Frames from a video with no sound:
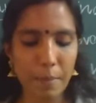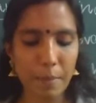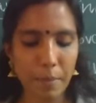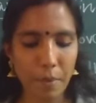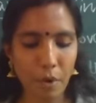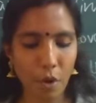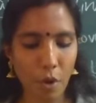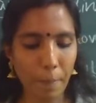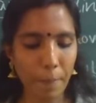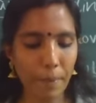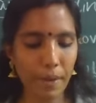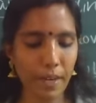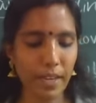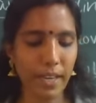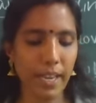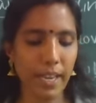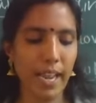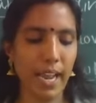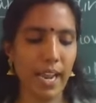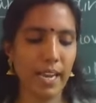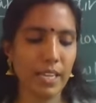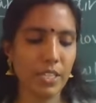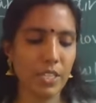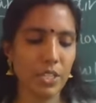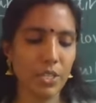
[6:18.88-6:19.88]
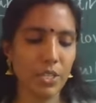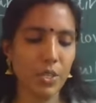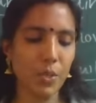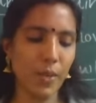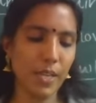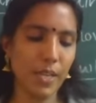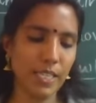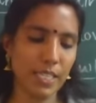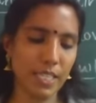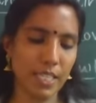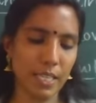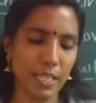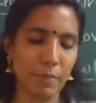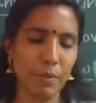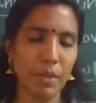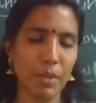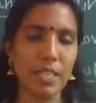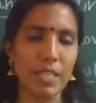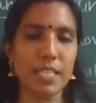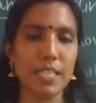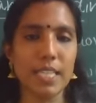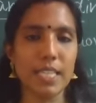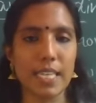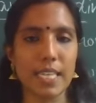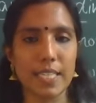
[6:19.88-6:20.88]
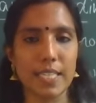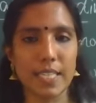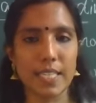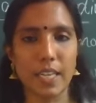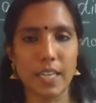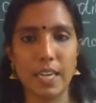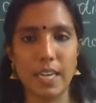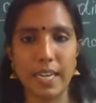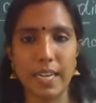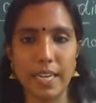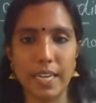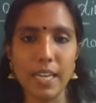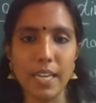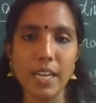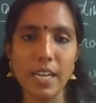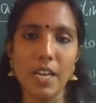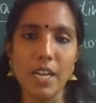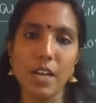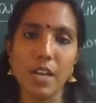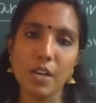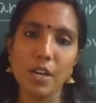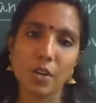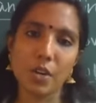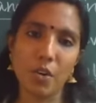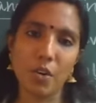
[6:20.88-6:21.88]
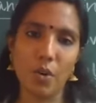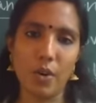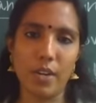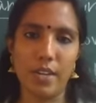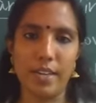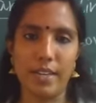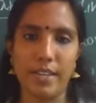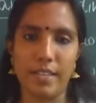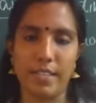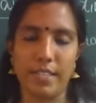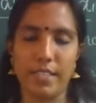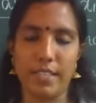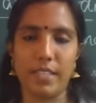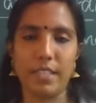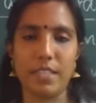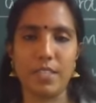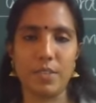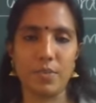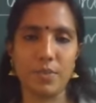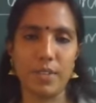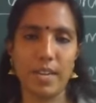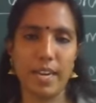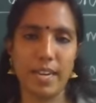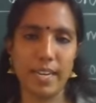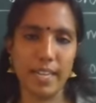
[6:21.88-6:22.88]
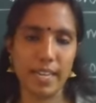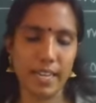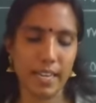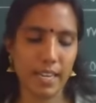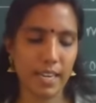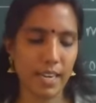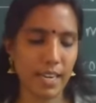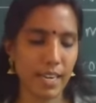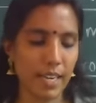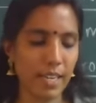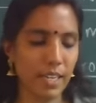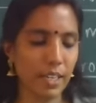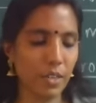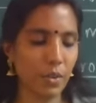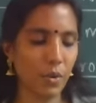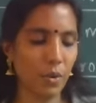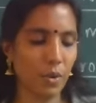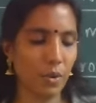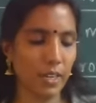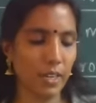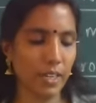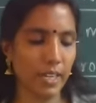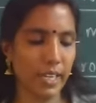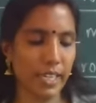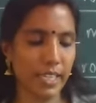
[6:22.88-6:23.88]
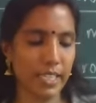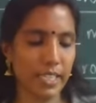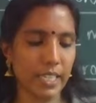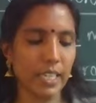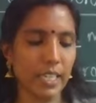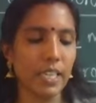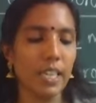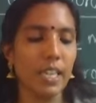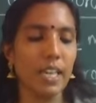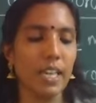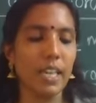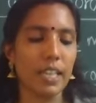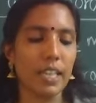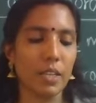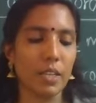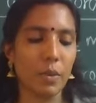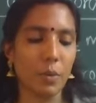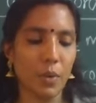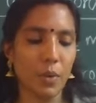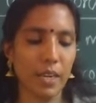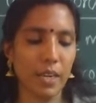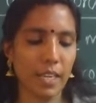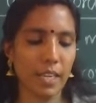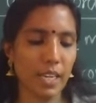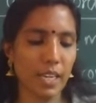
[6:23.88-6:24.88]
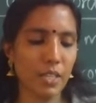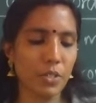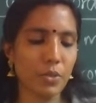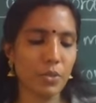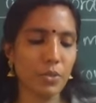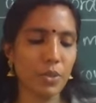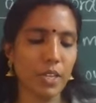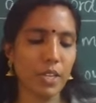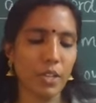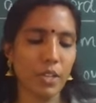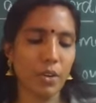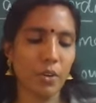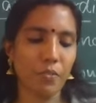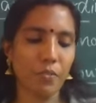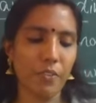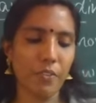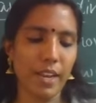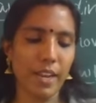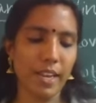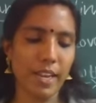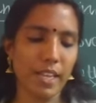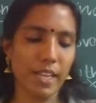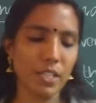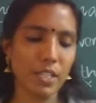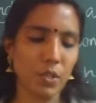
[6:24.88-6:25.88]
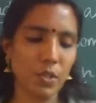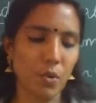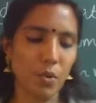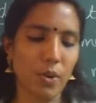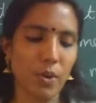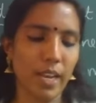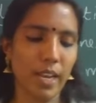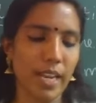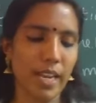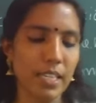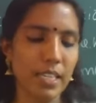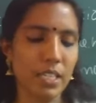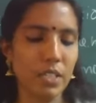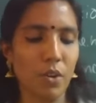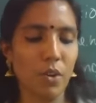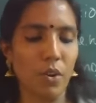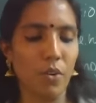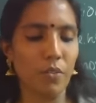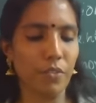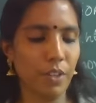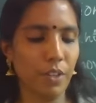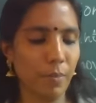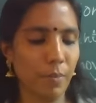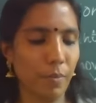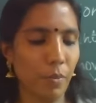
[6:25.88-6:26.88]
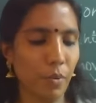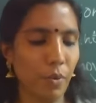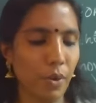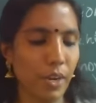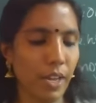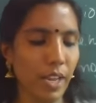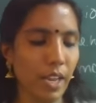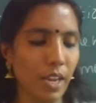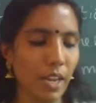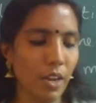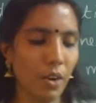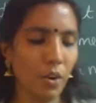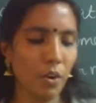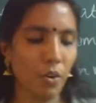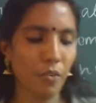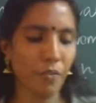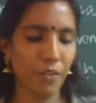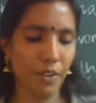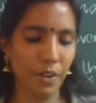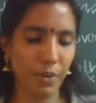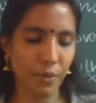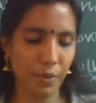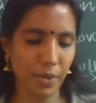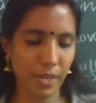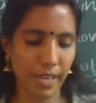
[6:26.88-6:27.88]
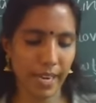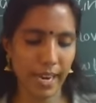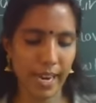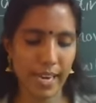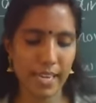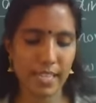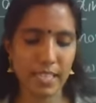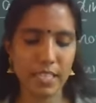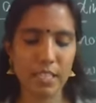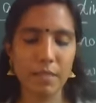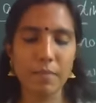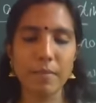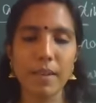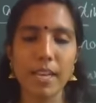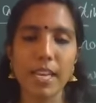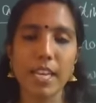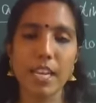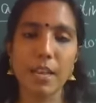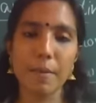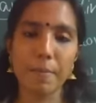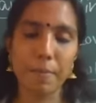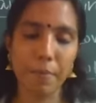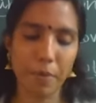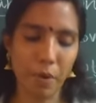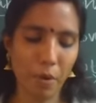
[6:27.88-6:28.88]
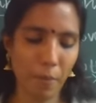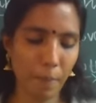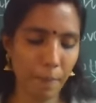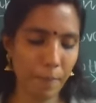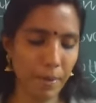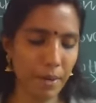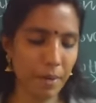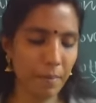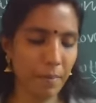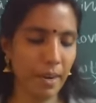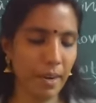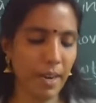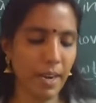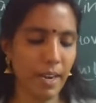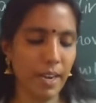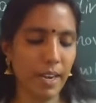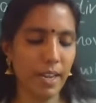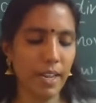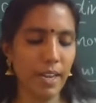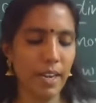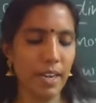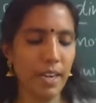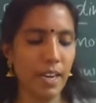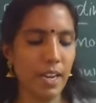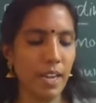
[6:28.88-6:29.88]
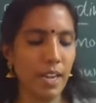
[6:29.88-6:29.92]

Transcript: proper reaction to a stimulus is called coordination. So that are called coordination. The working together of various organs of the body of an organism in a proper manner